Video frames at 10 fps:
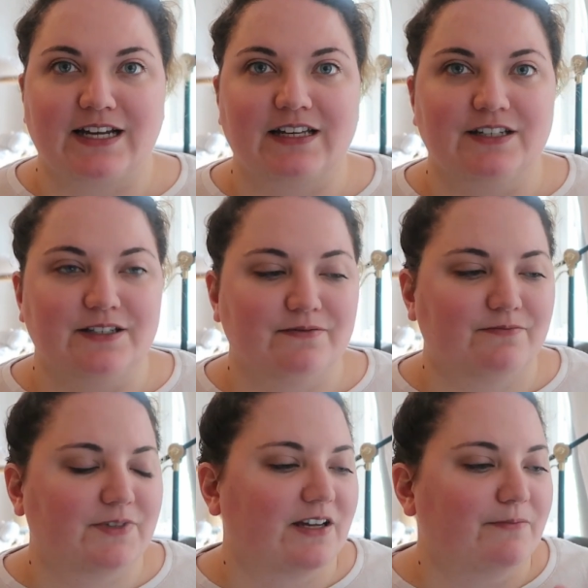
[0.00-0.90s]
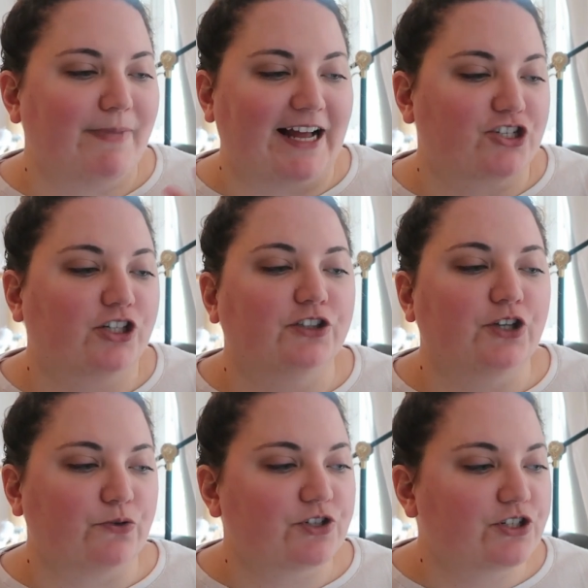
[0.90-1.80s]
like a magical
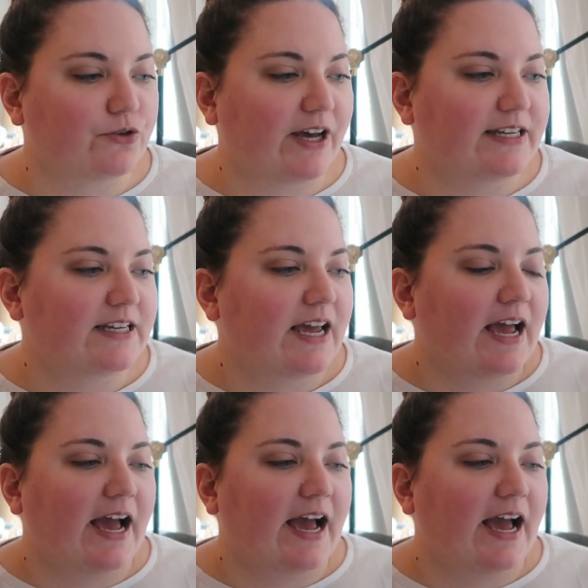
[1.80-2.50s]
note to it.